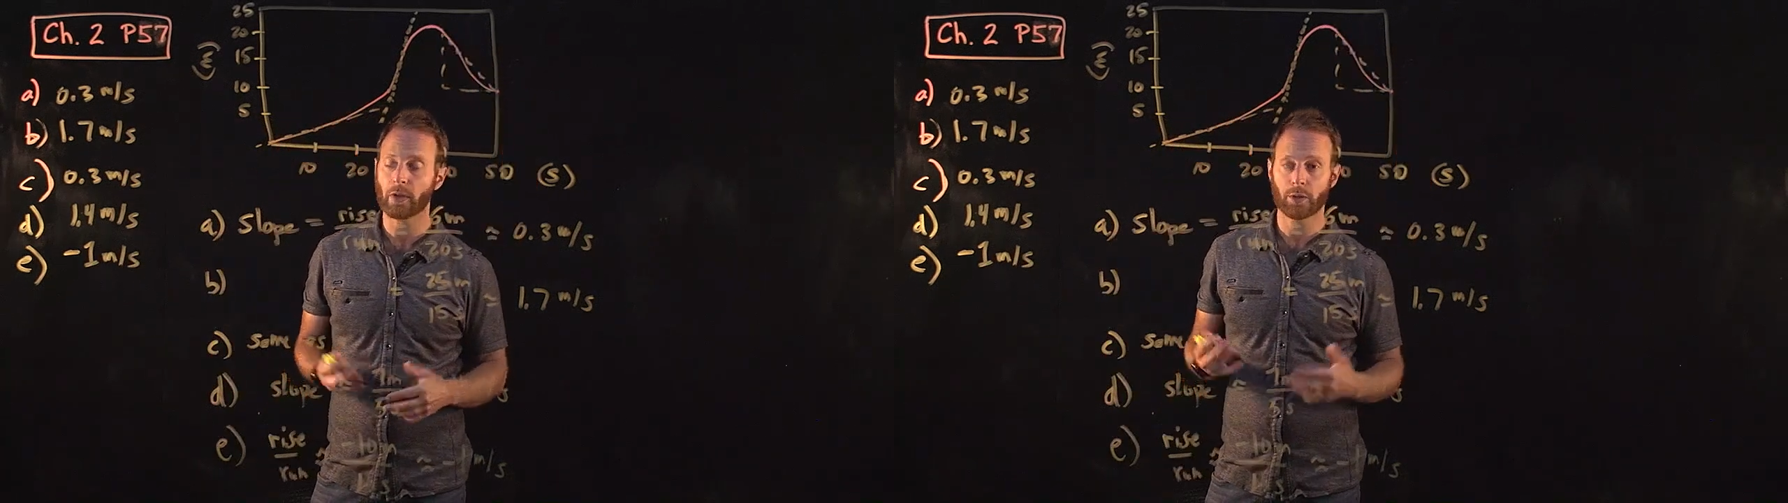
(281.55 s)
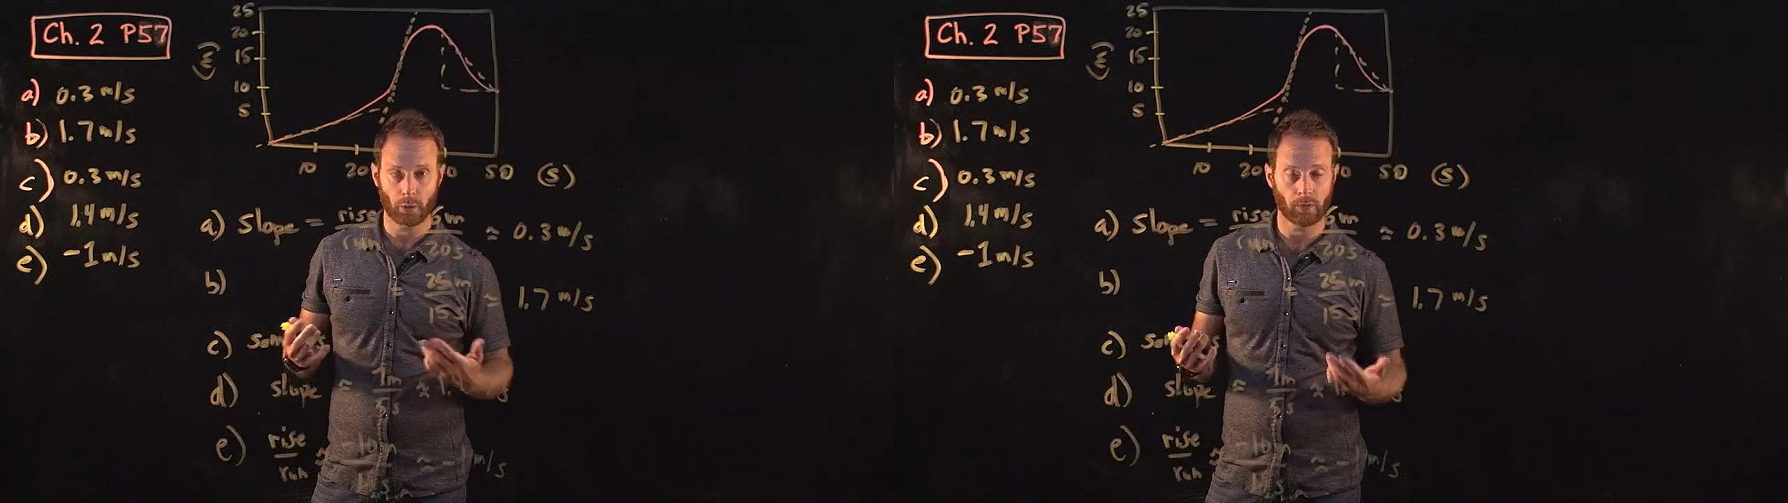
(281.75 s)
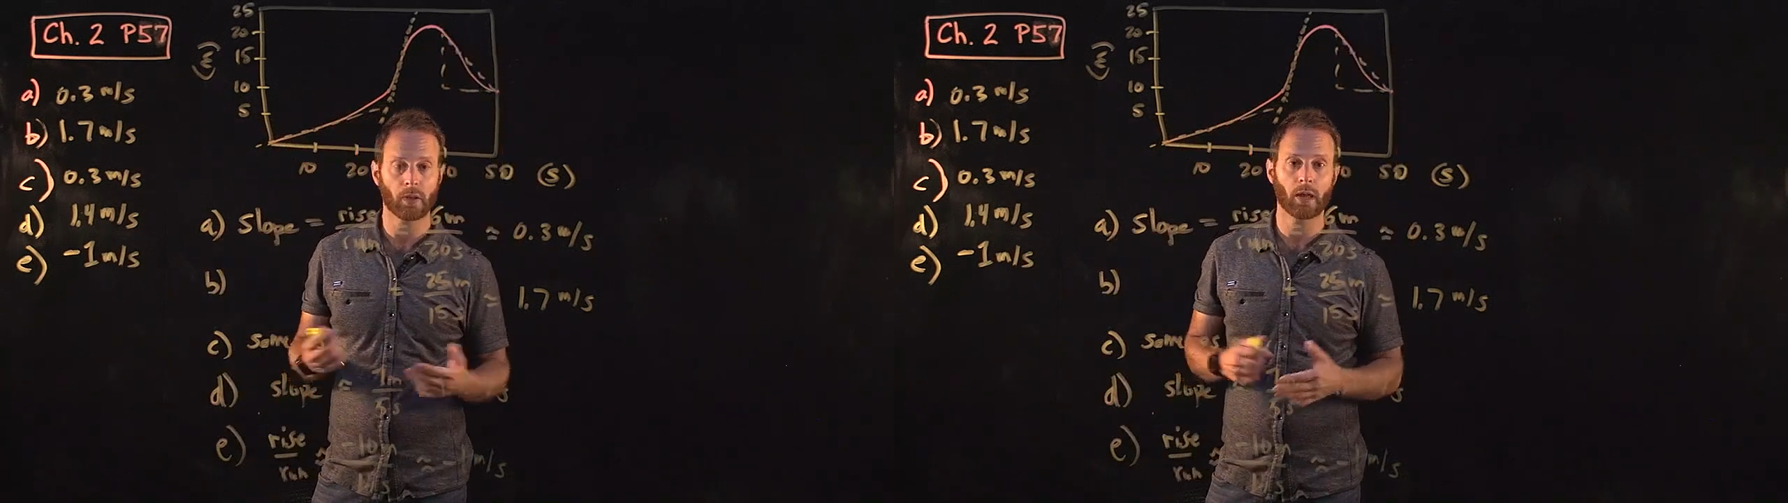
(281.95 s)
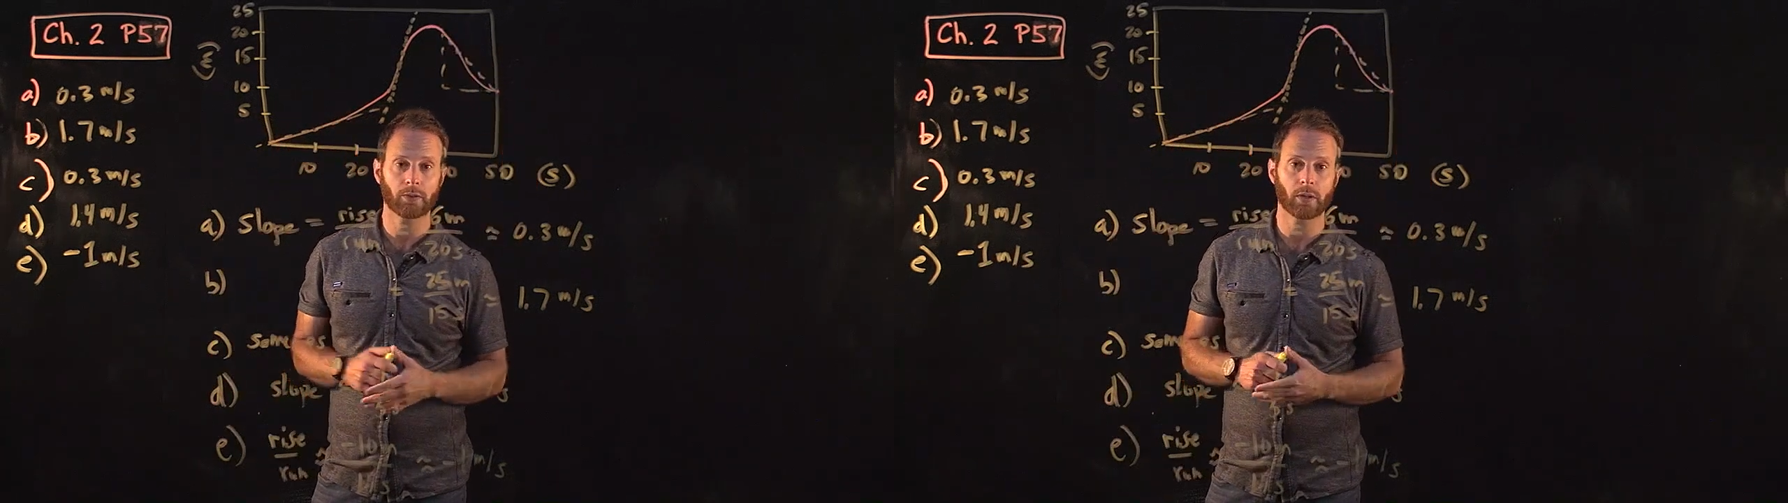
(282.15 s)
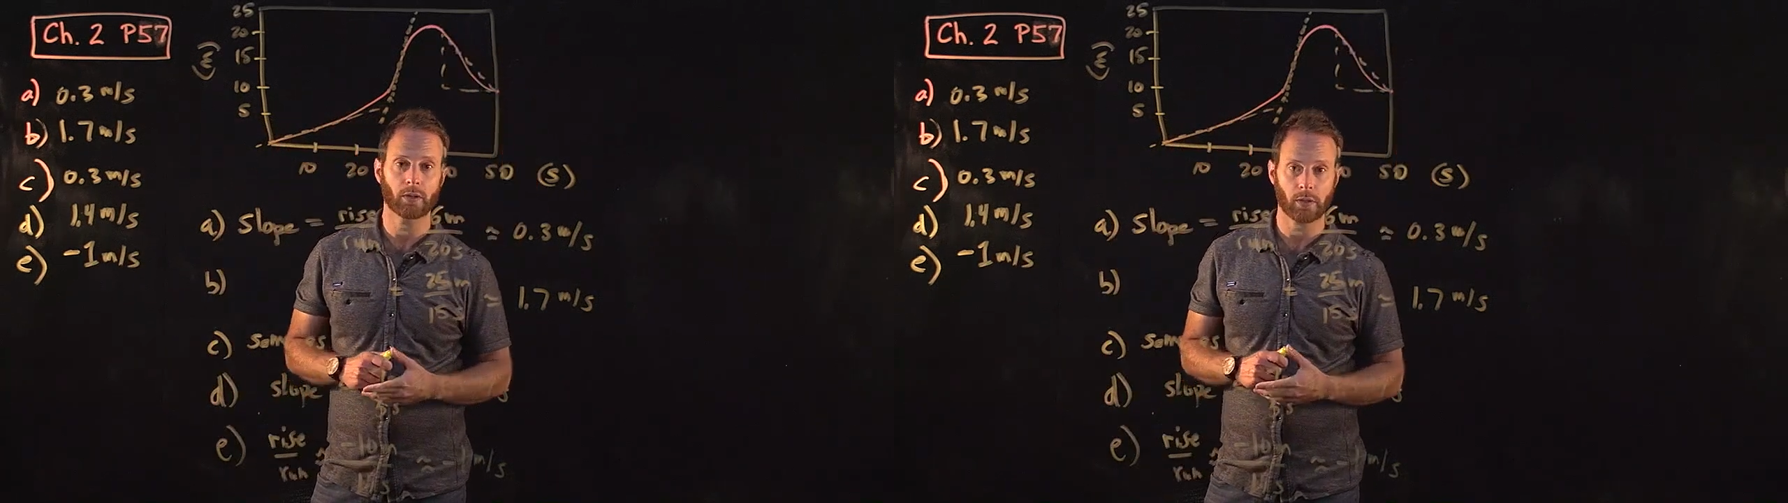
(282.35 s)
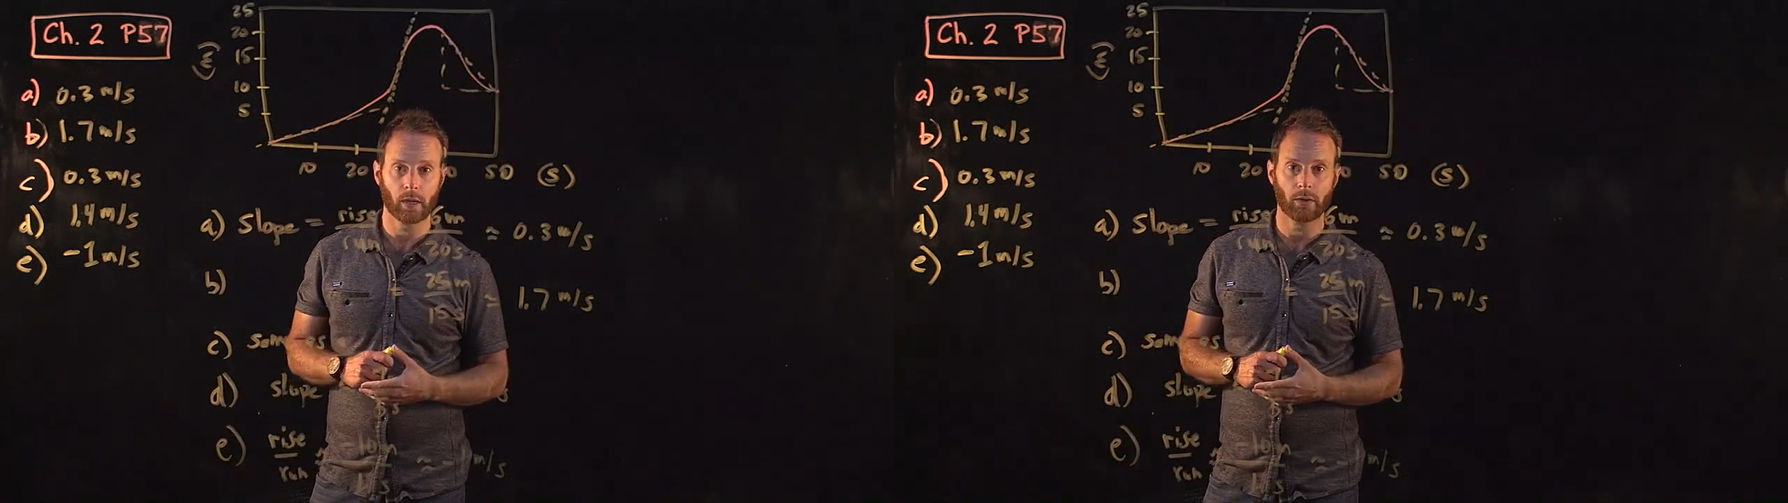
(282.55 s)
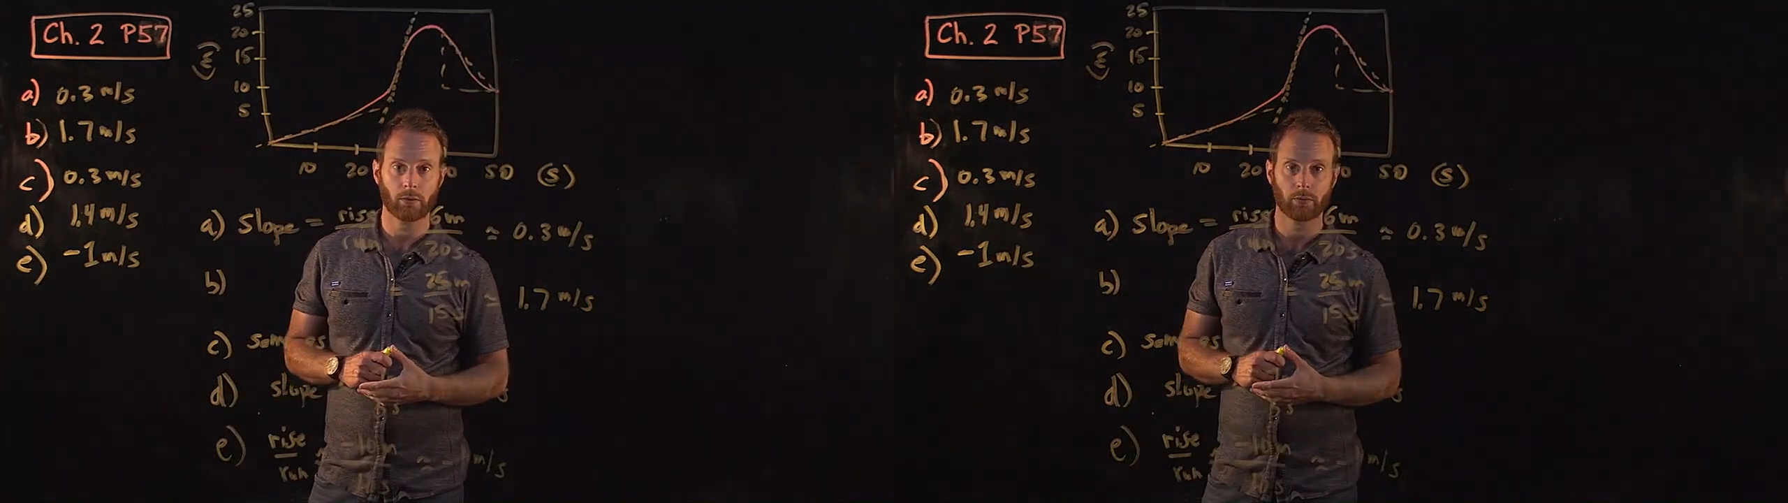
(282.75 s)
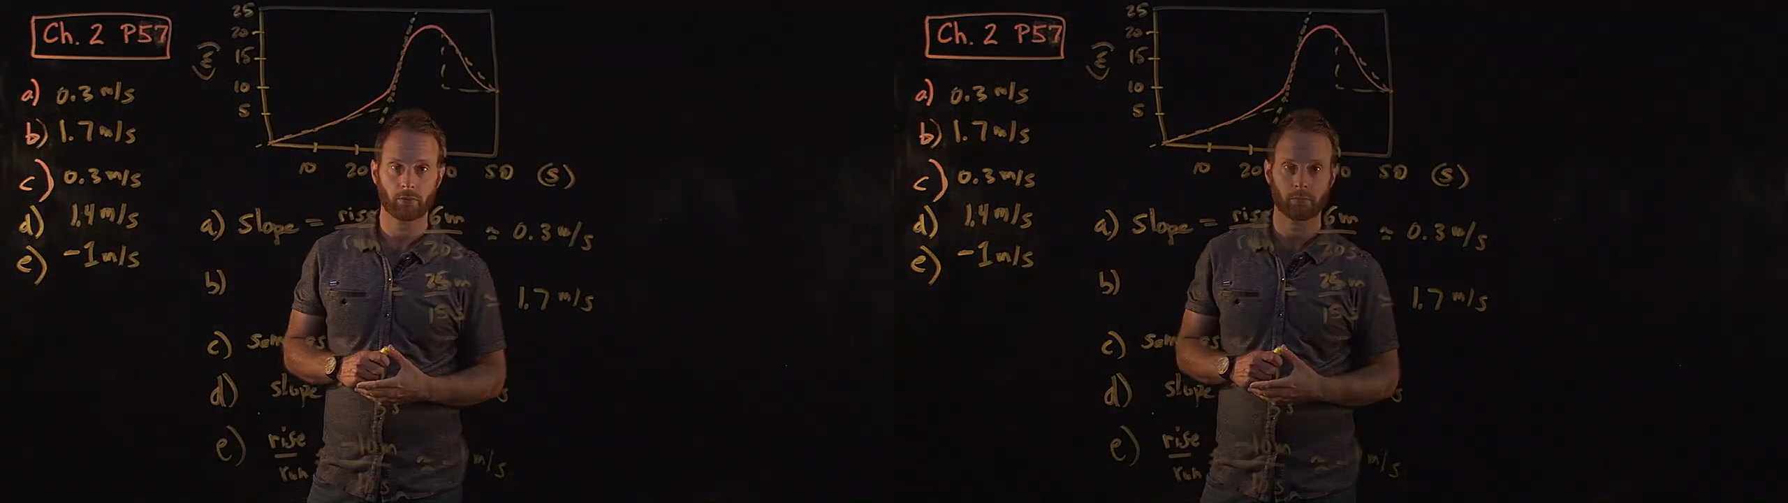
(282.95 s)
so the velocity is negative.